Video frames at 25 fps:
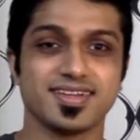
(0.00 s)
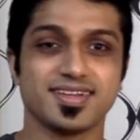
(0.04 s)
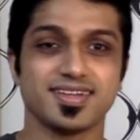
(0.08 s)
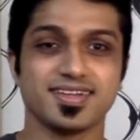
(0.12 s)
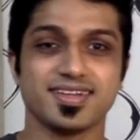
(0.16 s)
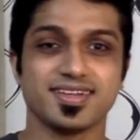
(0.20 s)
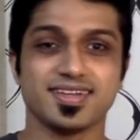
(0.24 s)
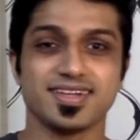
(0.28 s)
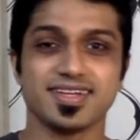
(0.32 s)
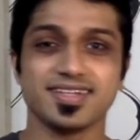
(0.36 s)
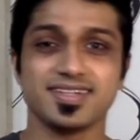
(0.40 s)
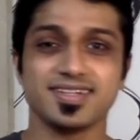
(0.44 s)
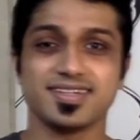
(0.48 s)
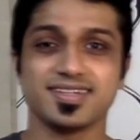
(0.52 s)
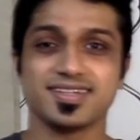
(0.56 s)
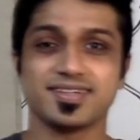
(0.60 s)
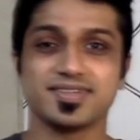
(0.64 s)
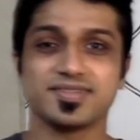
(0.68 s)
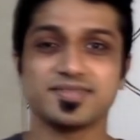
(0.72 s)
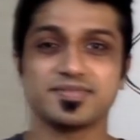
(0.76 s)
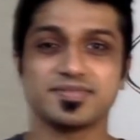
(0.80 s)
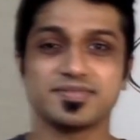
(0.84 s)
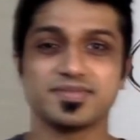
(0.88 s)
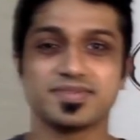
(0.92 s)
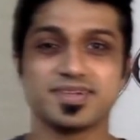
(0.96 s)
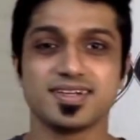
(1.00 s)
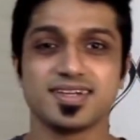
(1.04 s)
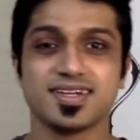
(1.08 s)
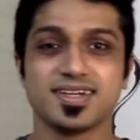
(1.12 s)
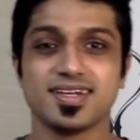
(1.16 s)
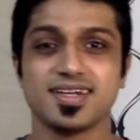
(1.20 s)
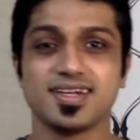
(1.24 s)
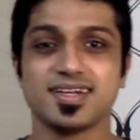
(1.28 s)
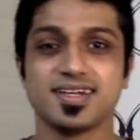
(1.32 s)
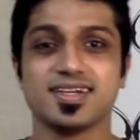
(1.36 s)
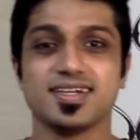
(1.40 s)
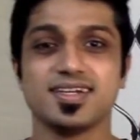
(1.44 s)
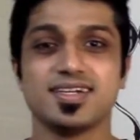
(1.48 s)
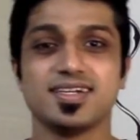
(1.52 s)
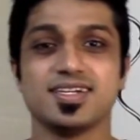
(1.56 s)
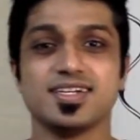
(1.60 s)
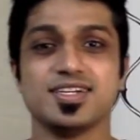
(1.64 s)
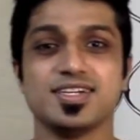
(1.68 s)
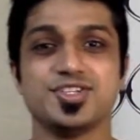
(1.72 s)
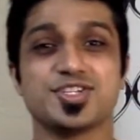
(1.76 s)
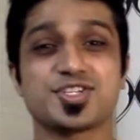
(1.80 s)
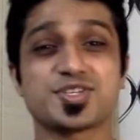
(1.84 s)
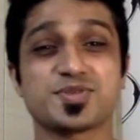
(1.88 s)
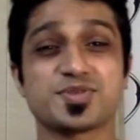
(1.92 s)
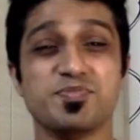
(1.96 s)
Right?
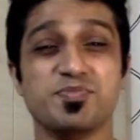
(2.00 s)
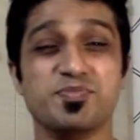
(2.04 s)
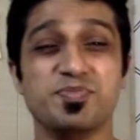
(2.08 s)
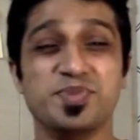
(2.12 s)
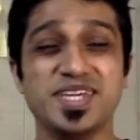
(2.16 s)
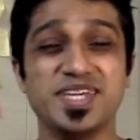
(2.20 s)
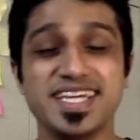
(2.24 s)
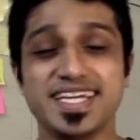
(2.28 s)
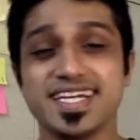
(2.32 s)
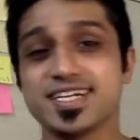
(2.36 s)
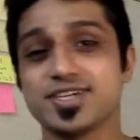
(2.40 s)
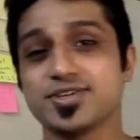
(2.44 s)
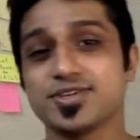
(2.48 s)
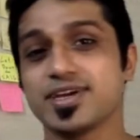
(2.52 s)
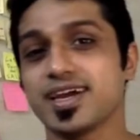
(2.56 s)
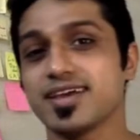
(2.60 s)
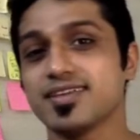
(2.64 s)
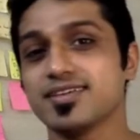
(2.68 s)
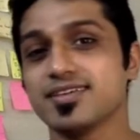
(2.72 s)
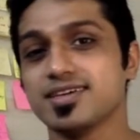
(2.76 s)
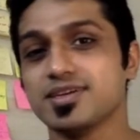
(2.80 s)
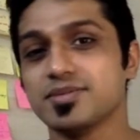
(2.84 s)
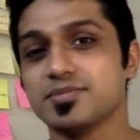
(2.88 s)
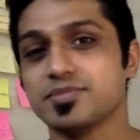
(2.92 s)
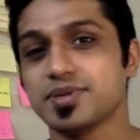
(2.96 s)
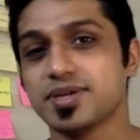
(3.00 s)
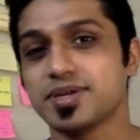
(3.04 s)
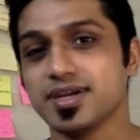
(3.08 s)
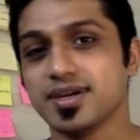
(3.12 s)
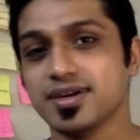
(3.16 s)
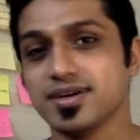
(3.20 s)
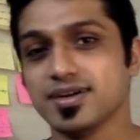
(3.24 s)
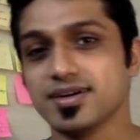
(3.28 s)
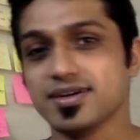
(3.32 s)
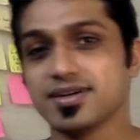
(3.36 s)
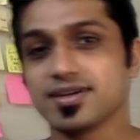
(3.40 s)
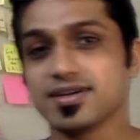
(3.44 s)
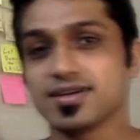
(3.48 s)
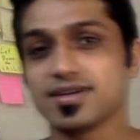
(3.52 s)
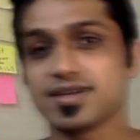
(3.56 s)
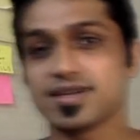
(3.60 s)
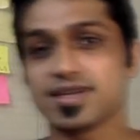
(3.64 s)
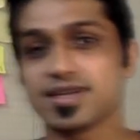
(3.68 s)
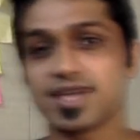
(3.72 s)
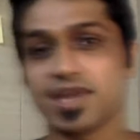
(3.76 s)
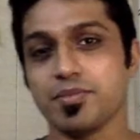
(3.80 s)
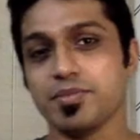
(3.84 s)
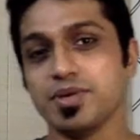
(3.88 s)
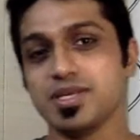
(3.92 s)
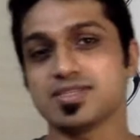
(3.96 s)
Just being together in prayer
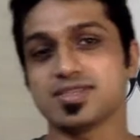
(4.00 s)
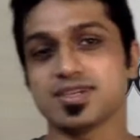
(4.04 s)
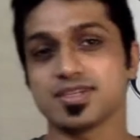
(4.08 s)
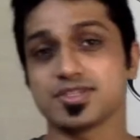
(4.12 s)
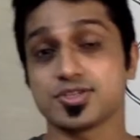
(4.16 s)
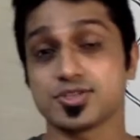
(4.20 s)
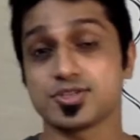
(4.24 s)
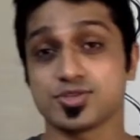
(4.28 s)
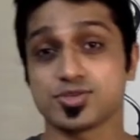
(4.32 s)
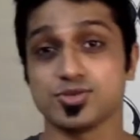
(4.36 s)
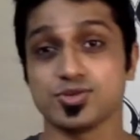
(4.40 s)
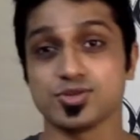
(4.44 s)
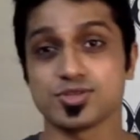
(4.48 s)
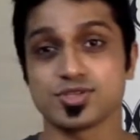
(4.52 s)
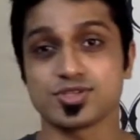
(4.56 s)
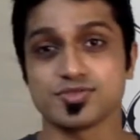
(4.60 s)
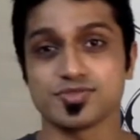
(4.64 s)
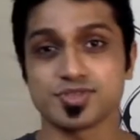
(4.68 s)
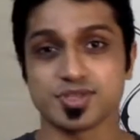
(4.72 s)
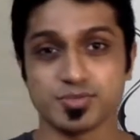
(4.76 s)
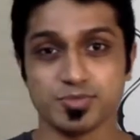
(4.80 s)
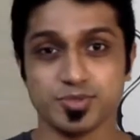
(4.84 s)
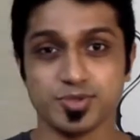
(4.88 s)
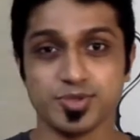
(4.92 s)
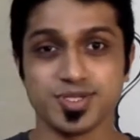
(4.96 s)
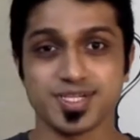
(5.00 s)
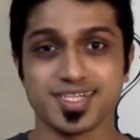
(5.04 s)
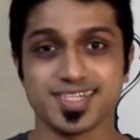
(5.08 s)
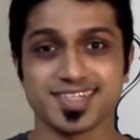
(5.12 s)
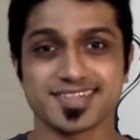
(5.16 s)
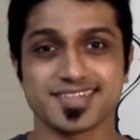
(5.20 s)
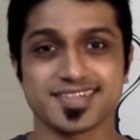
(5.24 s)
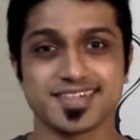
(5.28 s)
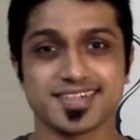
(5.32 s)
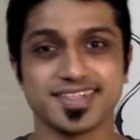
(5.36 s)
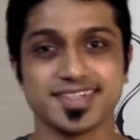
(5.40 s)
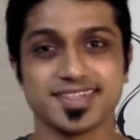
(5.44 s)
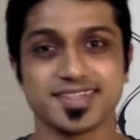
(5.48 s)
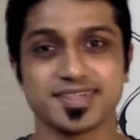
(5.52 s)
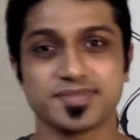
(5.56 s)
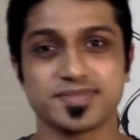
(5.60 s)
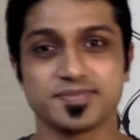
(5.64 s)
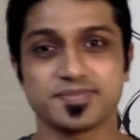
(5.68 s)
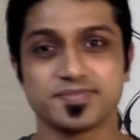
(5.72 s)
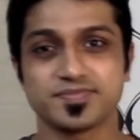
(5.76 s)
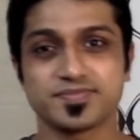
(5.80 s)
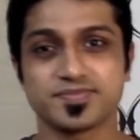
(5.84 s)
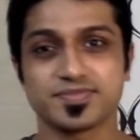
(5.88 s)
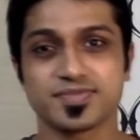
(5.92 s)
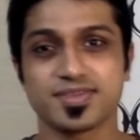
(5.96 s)
can be such a source of support and strength.
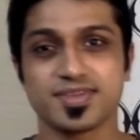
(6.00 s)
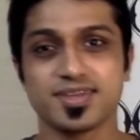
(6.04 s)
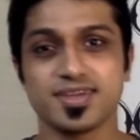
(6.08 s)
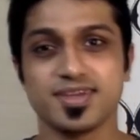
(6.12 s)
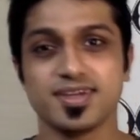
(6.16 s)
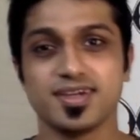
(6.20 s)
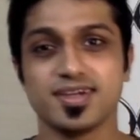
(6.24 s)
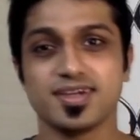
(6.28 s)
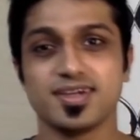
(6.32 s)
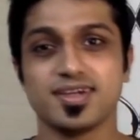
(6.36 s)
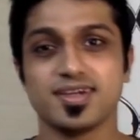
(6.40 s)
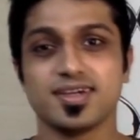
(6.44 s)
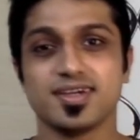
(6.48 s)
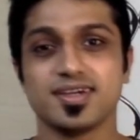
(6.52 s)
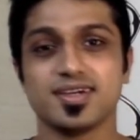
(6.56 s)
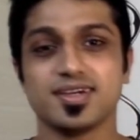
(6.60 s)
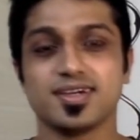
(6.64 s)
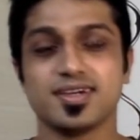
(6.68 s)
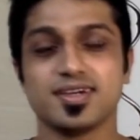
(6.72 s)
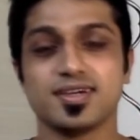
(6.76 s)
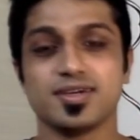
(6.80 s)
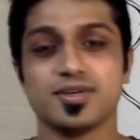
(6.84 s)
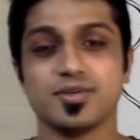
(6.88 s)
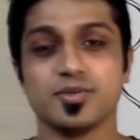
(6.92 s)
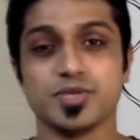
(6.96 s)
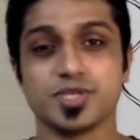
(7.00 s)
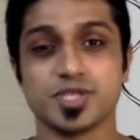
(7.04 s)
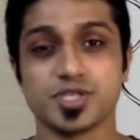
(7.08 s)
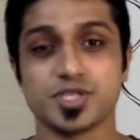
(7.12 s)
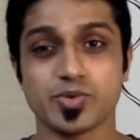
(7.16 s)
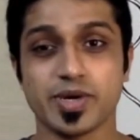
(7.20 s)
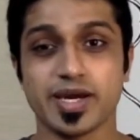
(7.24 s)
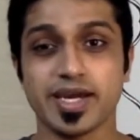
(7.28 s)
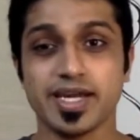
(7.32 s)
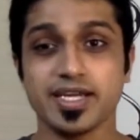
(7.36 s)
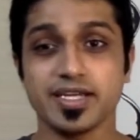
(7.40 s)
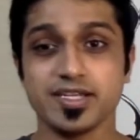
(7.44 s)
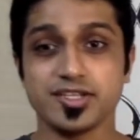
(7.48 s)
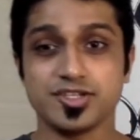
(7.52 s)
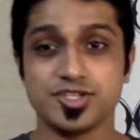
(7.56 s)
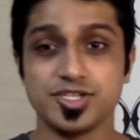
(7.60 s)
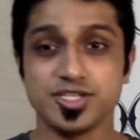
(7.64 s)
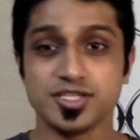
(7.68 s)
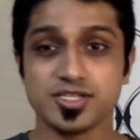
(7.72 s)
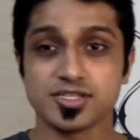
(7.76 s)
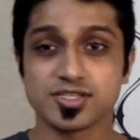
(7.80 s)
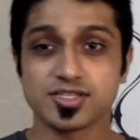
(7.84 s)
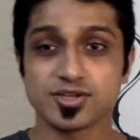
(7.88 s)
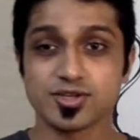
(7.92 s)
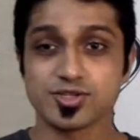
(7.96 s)
Which is why
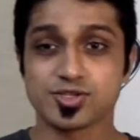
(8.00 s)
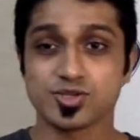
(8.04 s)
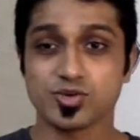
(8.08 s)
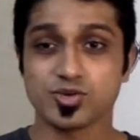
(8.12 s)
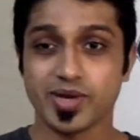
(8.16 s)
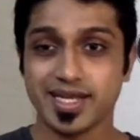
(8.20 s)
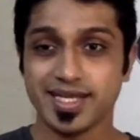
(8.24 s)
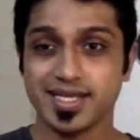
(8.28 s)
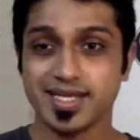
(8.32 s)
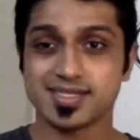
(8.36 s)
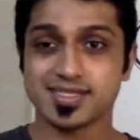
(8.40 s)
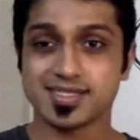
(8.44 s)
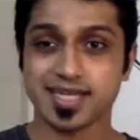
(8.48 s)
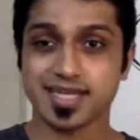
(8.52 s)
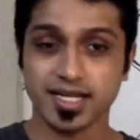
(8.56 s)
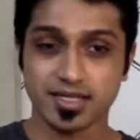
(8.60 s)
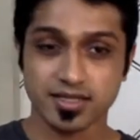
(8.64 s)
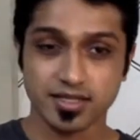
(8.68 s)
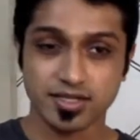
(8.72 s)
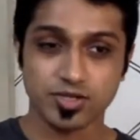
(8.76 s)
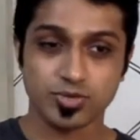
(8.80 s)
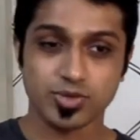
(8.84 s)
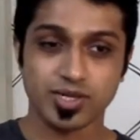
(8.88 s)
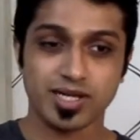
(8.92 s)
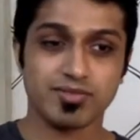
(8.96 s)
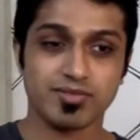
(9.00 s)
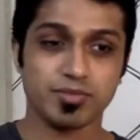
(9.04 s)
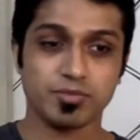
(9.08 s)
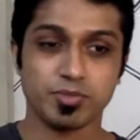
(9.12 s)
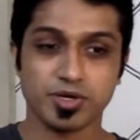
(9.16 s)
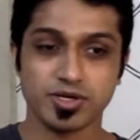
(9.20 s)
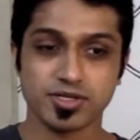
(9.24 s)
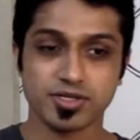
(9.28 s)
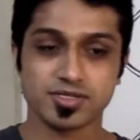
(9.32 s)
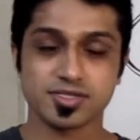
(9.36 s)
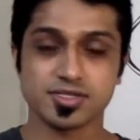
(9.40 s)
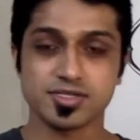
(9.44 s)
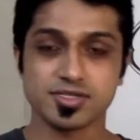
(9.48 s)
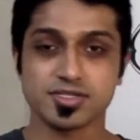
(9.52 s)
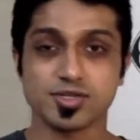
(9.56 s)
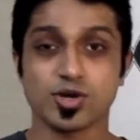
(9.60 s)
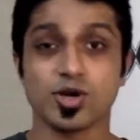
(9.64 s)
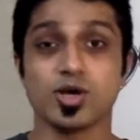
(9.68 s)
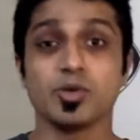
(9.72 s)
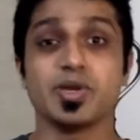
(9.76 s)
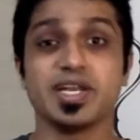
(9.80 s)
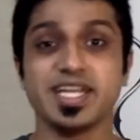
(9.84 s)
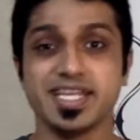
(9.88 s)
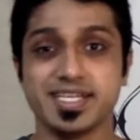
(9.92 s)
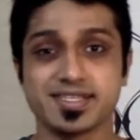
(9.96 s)
Jesus also, when he sent the 12 apostles or
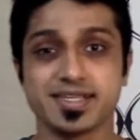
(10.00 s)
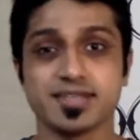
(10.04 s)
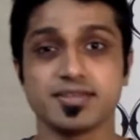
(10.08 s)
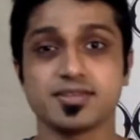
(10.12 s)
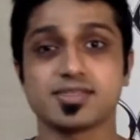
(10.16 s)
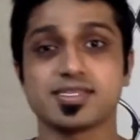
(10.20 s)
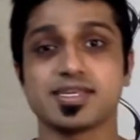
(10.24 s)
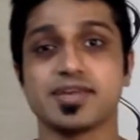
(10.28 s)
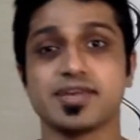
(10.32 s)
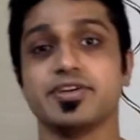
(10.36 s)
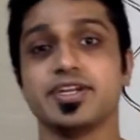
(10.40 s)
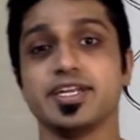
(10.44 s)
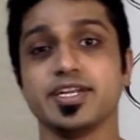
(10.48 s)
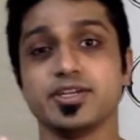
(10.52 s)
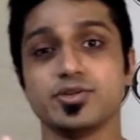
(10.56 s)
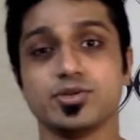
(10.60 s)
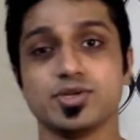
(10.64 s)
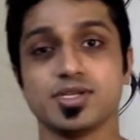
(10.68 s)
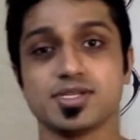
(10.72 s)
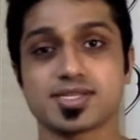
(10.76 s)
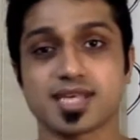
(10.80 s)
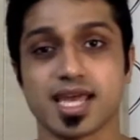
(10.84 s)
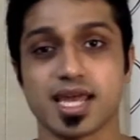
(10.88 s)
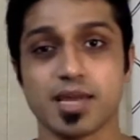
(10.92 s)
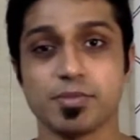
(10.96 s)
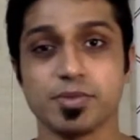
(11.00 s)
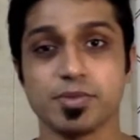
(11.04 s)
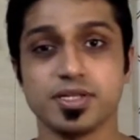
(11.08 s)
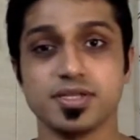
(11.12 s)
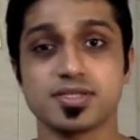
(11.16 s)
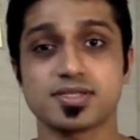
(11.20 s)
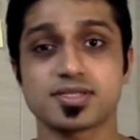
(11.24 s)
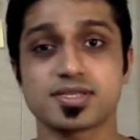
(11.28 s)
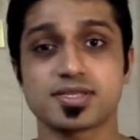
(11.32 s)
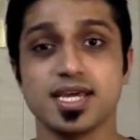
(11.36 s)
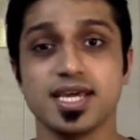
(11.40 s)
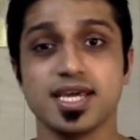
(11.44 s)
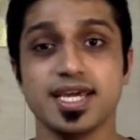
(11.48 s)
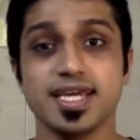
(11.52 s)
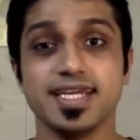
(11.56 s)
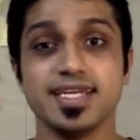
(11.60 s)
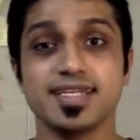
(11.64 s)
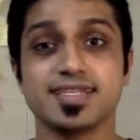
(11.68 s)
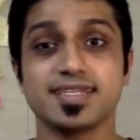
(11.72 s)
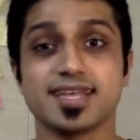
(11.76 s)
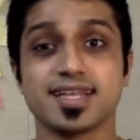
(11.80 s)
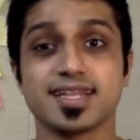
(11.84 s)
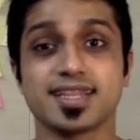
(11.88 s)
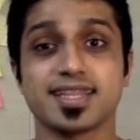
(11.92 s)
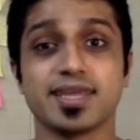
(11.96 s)
when he sent the 72 disciples, he
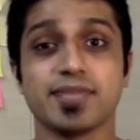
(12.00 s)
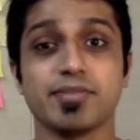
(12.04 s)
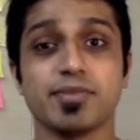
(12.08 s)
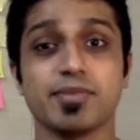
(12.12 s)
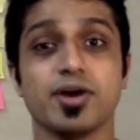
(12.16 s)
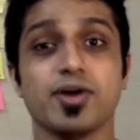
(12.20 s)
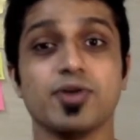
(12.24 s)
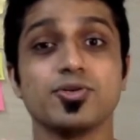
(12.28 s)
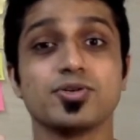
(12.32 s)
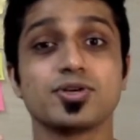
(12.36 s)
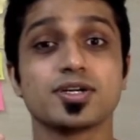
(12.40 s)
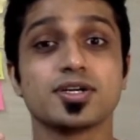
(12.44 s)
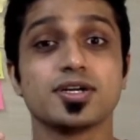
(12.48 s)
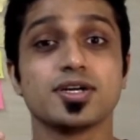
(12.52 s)
sent them out